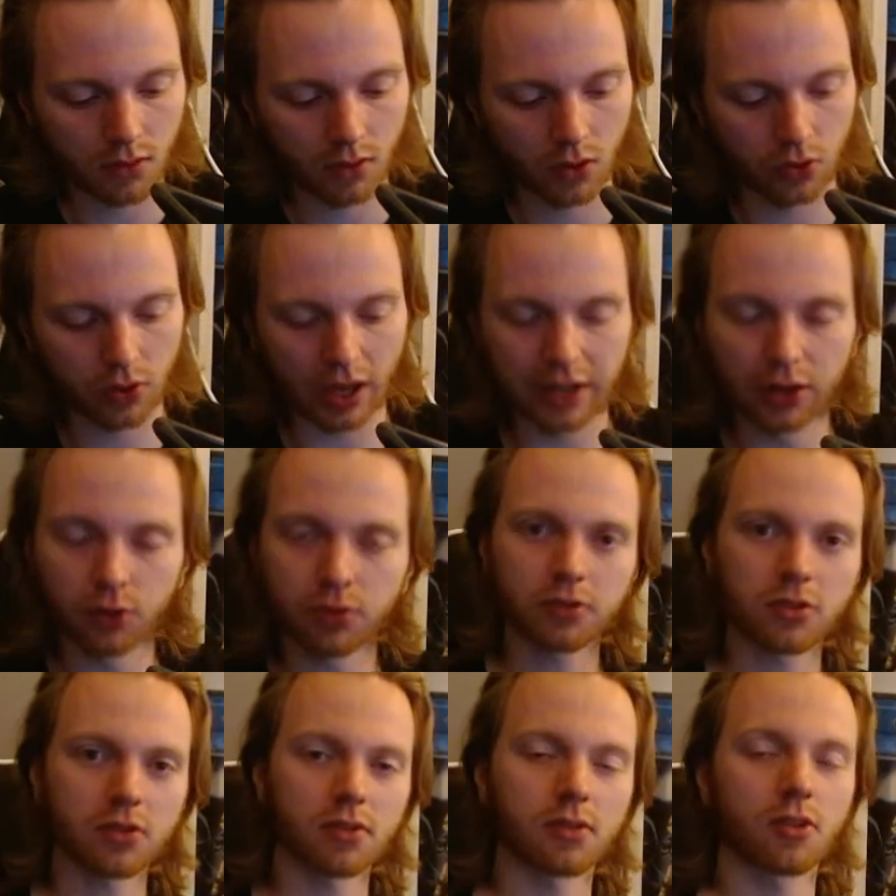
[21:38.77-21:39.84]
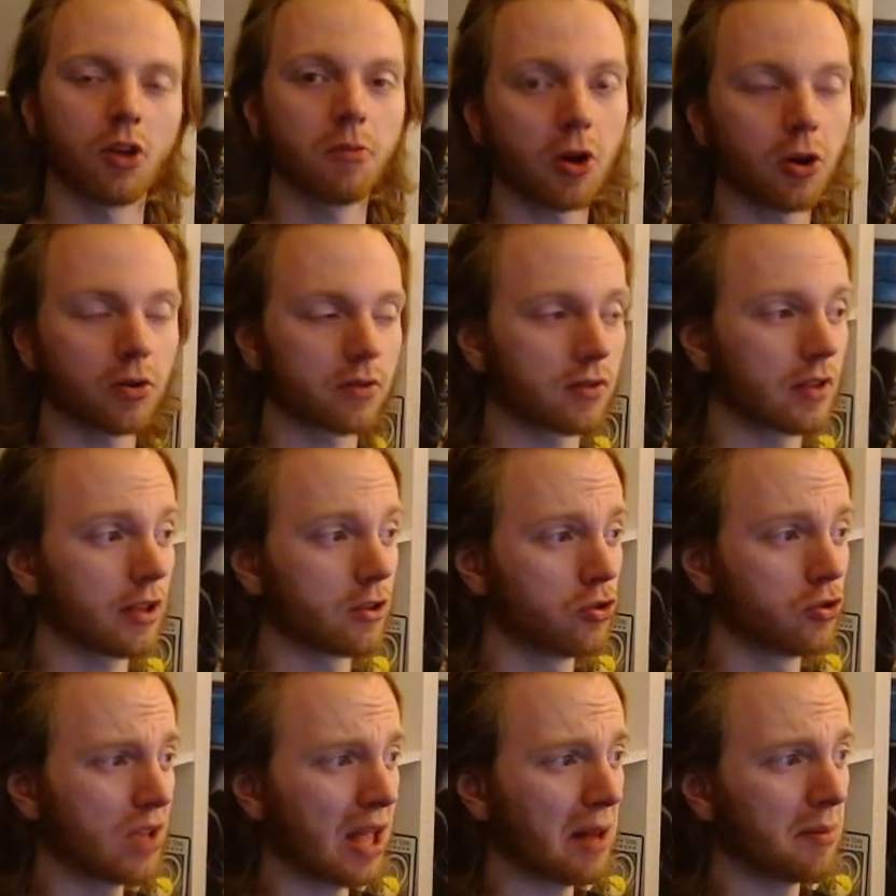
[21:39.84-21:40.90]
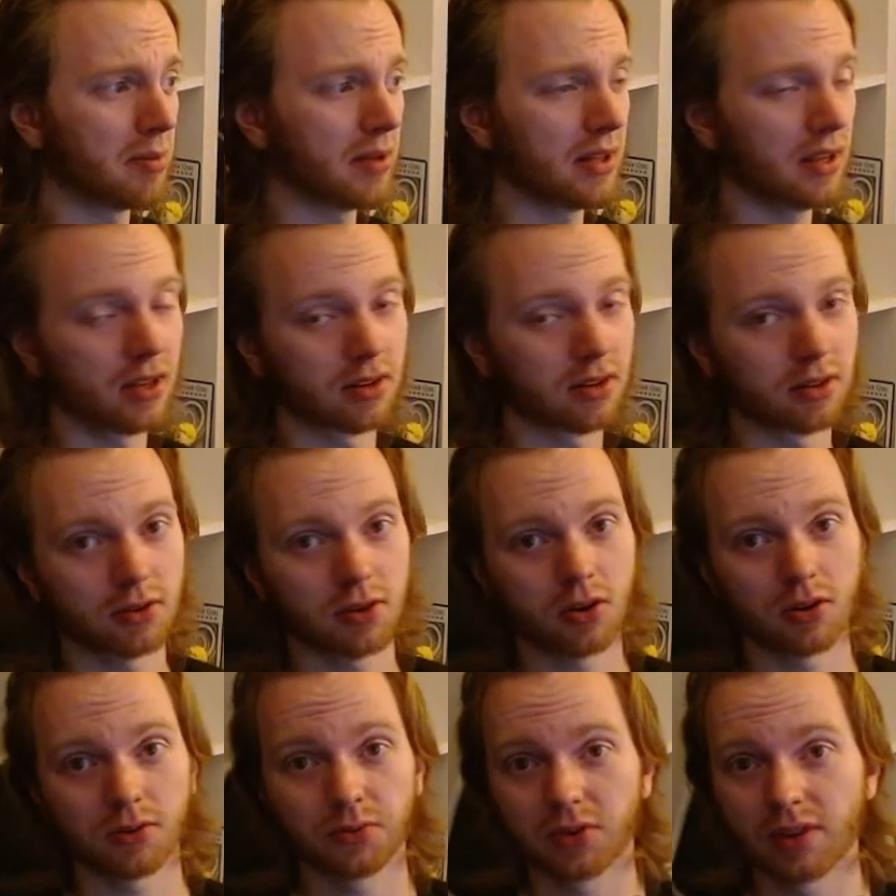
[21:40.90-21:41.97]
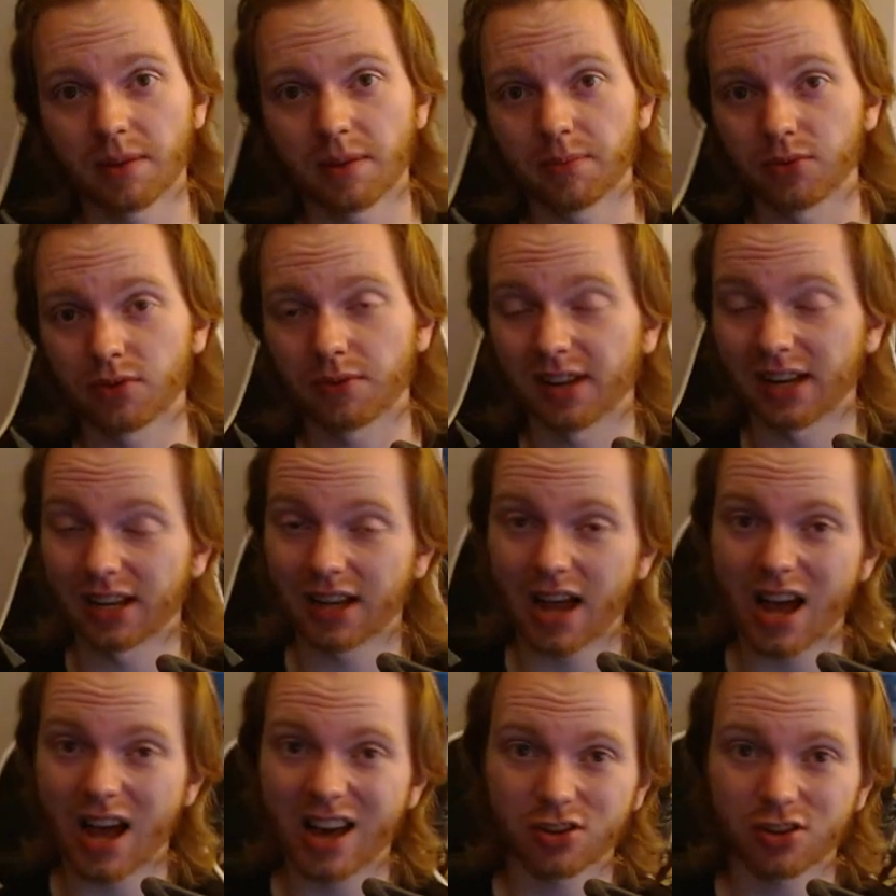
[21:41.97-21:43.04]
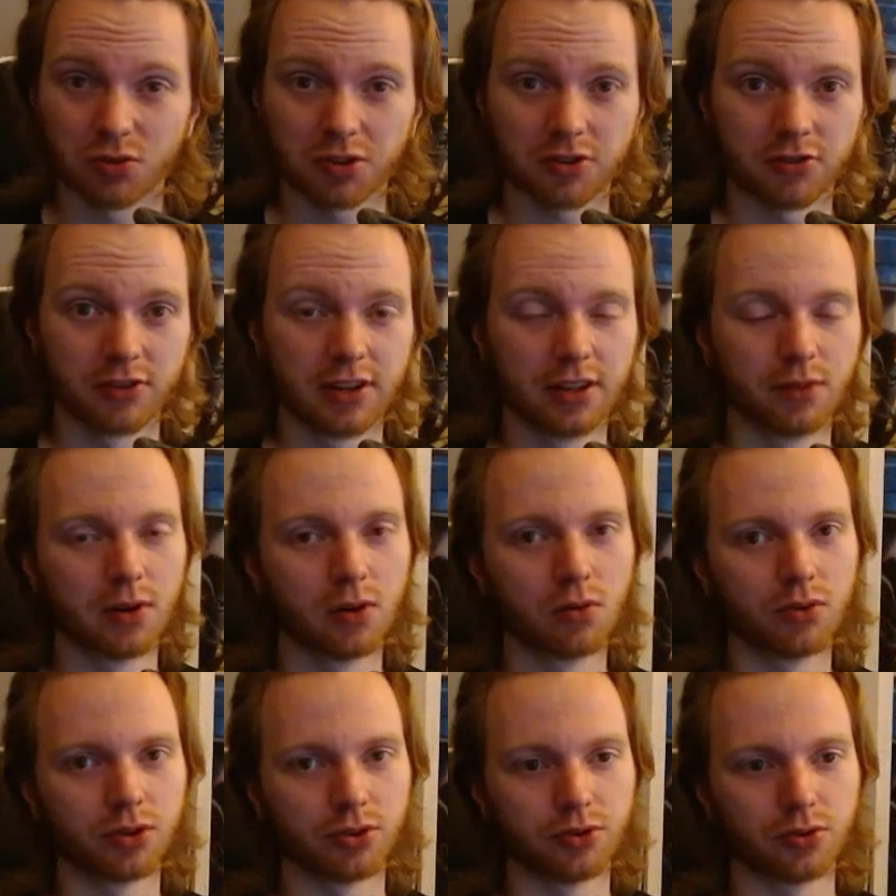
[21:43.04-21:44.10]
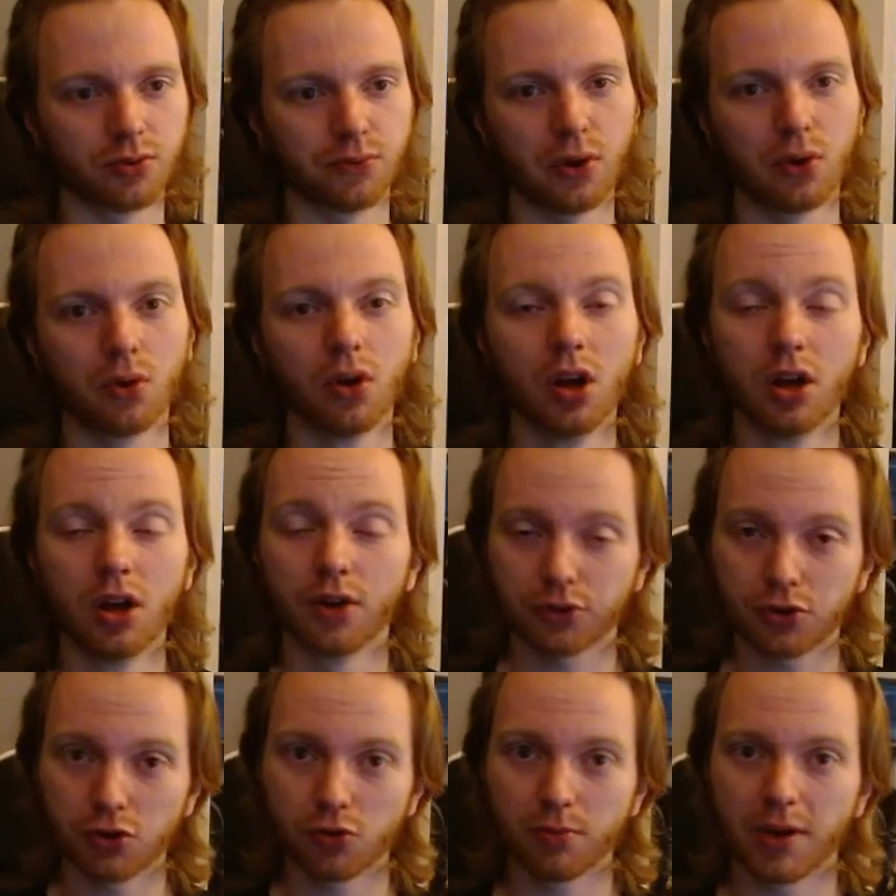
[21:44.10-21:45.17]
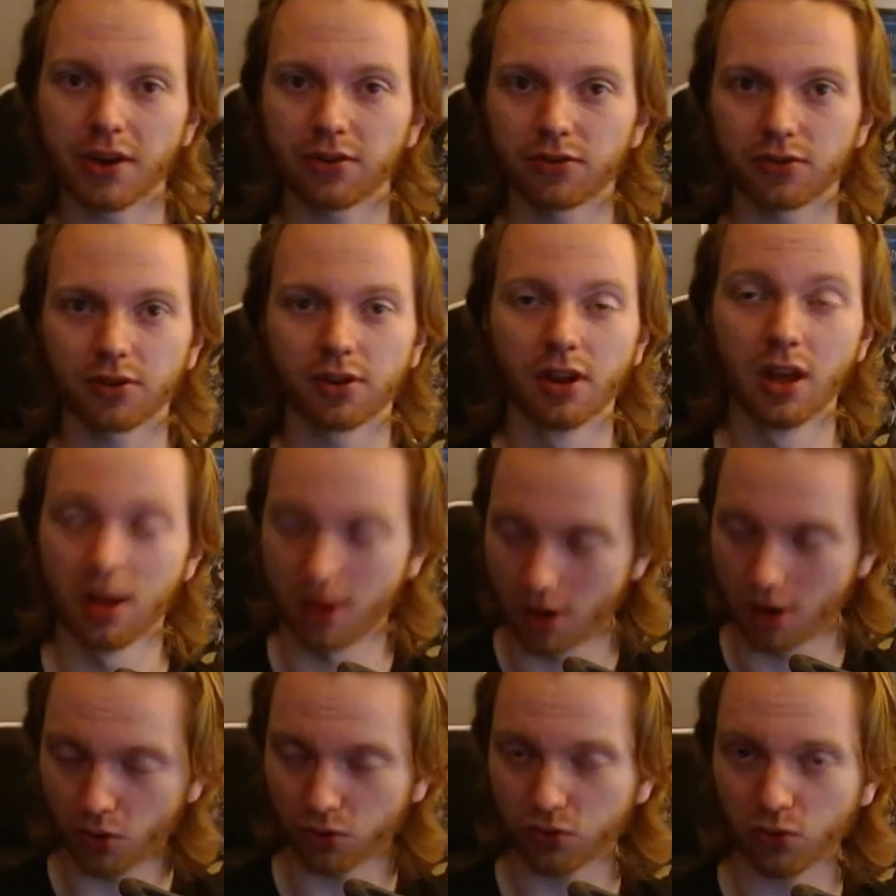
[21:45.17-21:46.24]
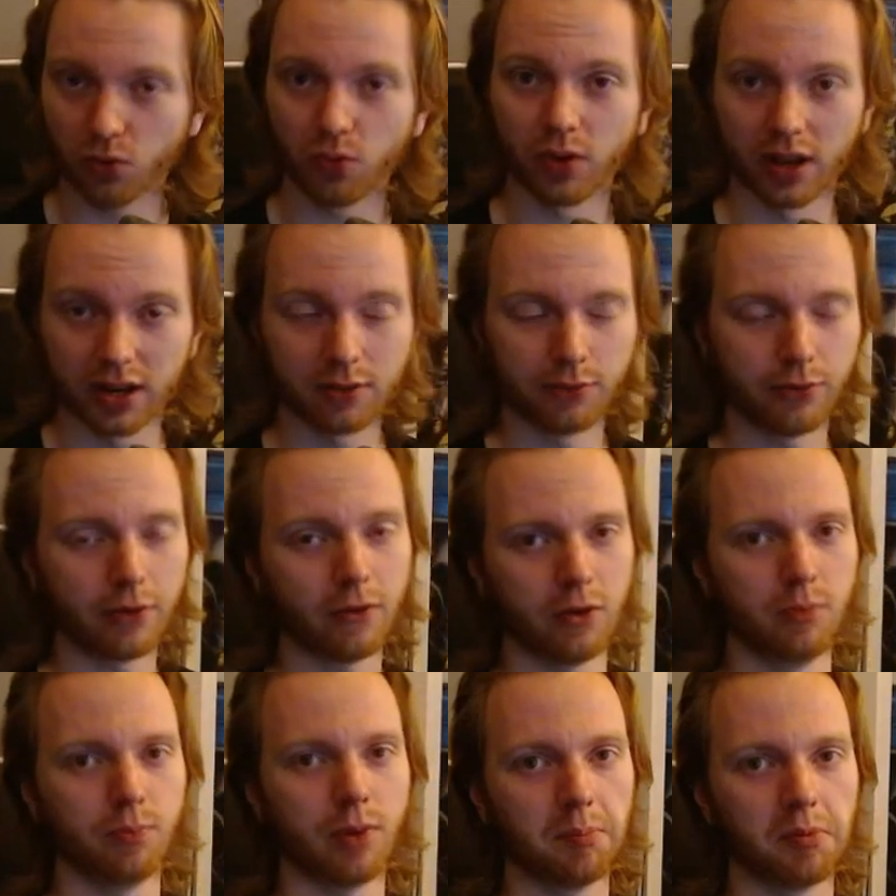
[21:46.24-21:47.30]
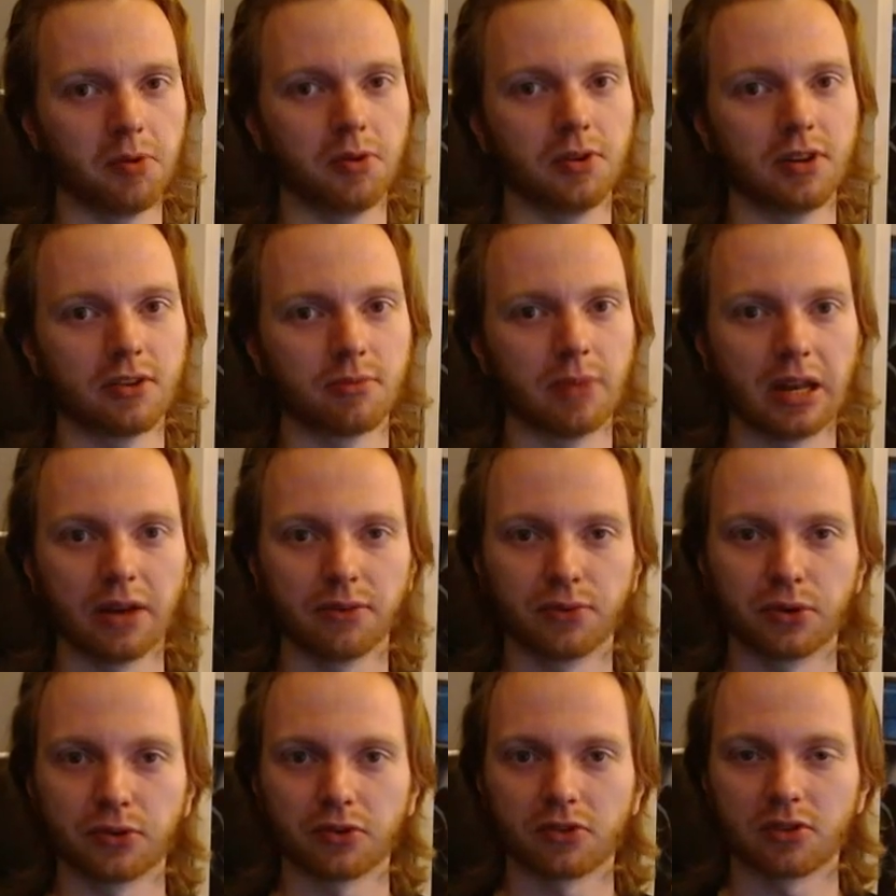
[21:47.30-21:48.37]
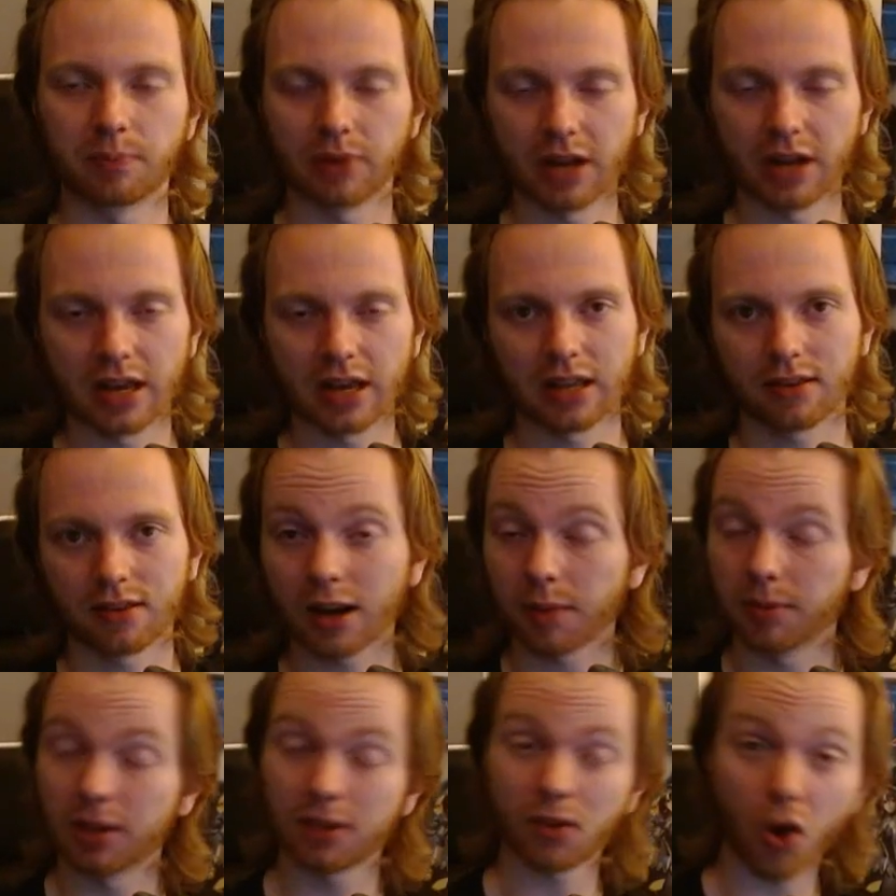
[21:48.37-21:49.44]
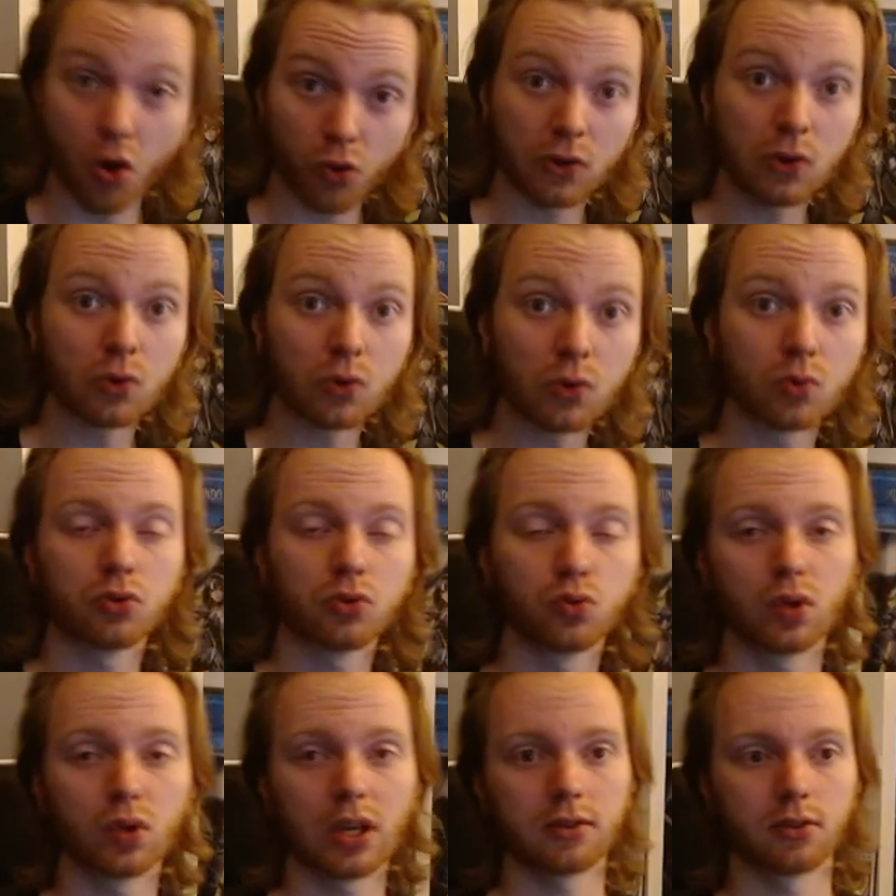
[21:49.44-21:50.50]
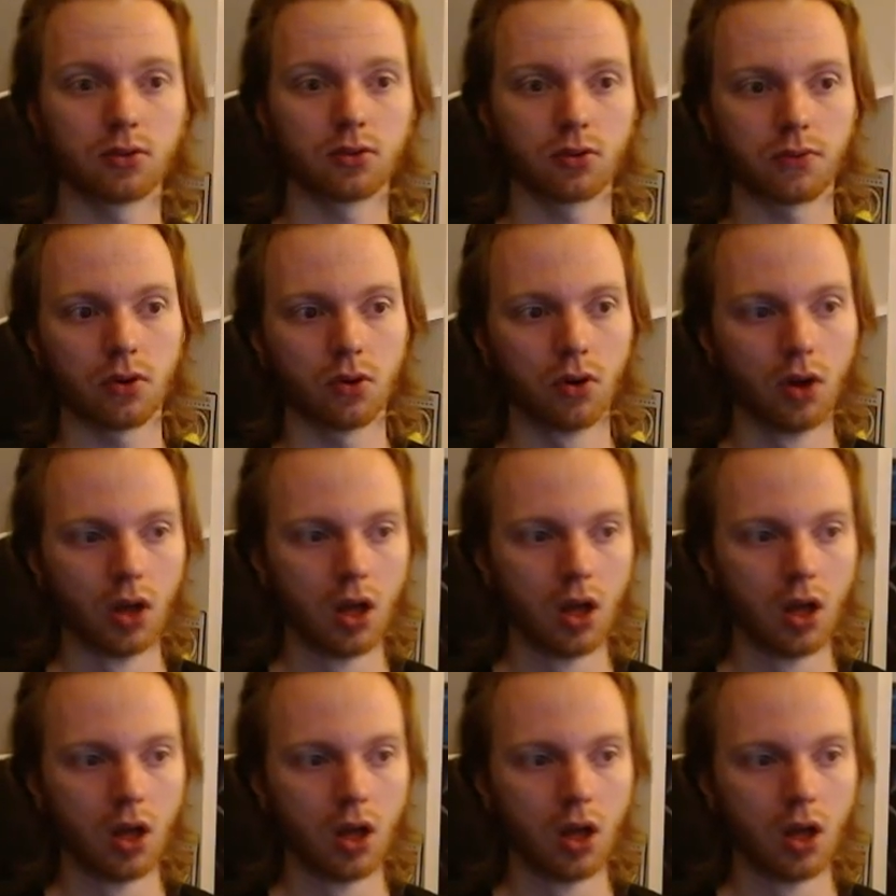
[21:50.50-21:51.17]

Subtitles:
So yeah, those are just some cards that you can play. Another card, for example, something like Ash works really well in the Nerval. Skullmeister, also getting very popular this meta versus the Brankits deck, but it's also good to negate the Nerval.